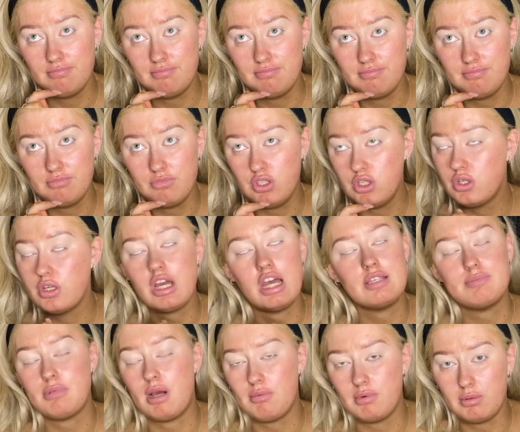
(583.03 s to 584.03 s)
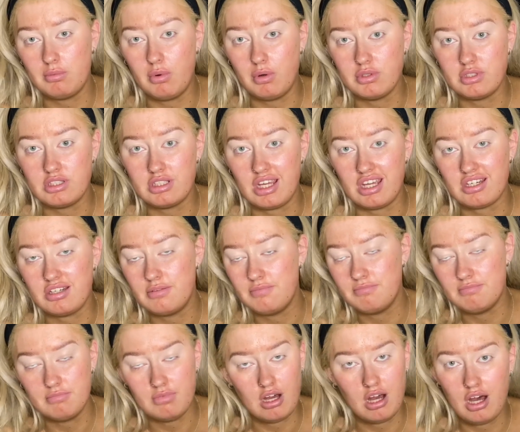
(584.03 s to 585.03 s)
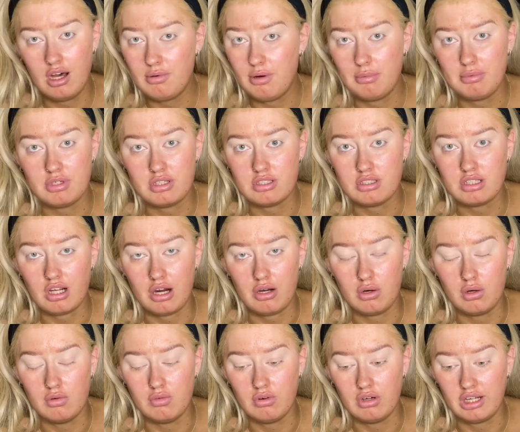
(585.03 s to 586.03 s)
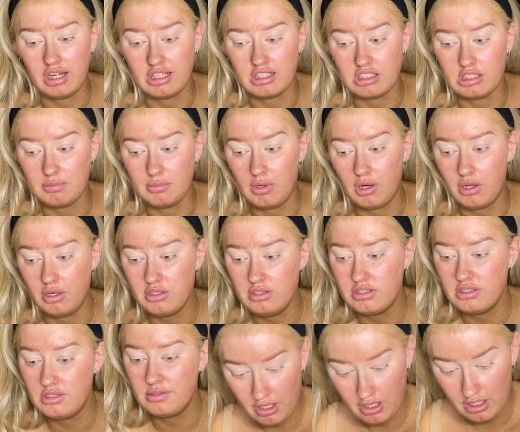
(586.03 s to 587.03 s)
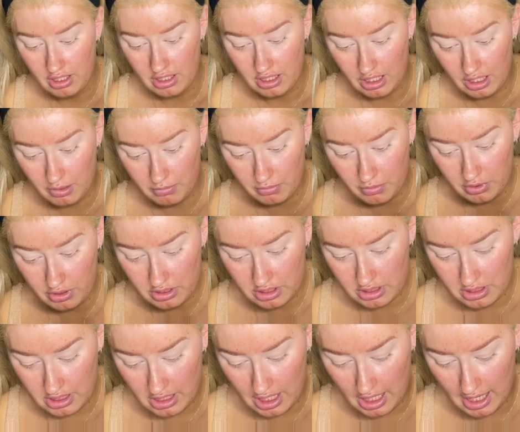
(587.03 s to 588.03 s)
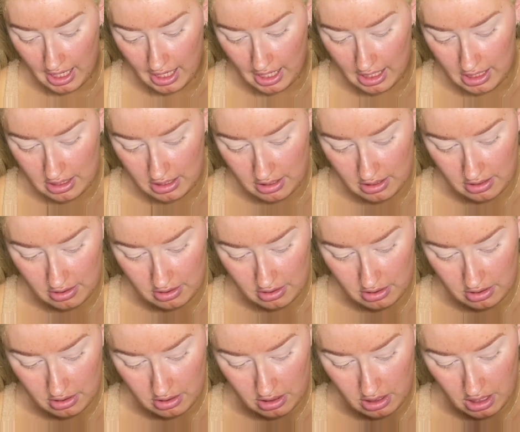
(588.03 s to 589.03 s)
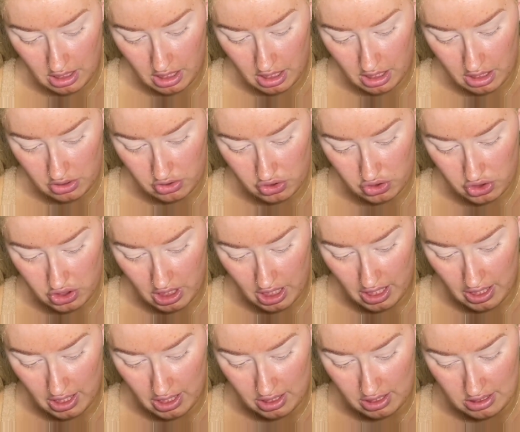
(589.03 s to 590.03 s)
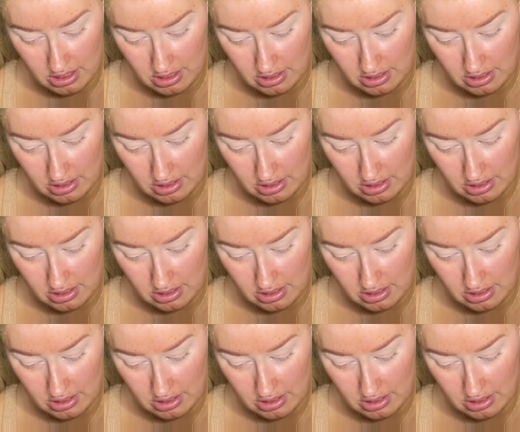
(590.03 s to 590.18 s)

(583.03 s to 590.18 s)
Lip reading: you guys probably won't see it. I'll probably just start over again, to be honest. I'm going to take the shade